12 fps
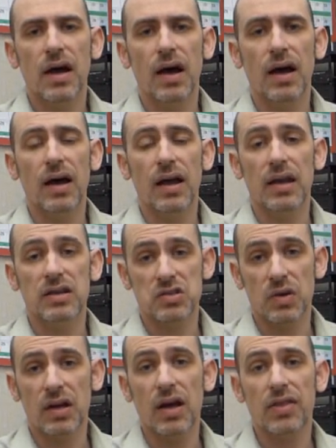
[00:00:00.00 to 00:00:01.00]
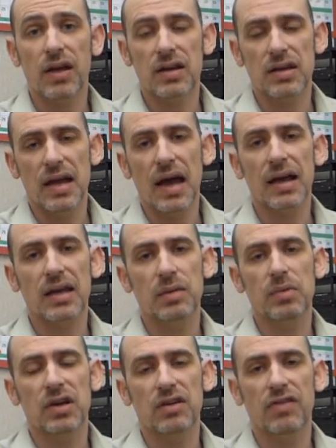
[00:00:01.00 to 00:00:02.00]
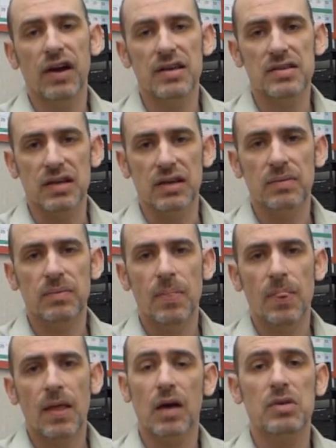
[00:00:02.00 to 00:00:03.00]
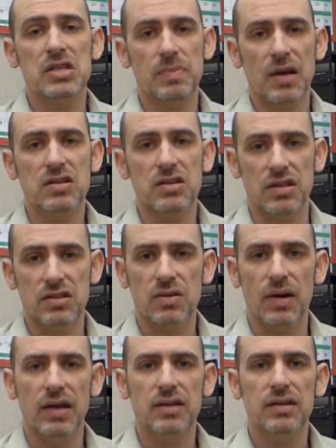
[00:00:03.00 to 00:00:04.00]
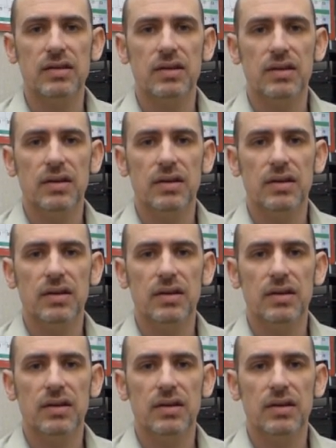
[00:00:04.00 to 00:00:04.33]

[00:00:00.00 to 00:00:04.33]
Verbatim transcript: And so I got that in academic advising. I'm a specialist, right?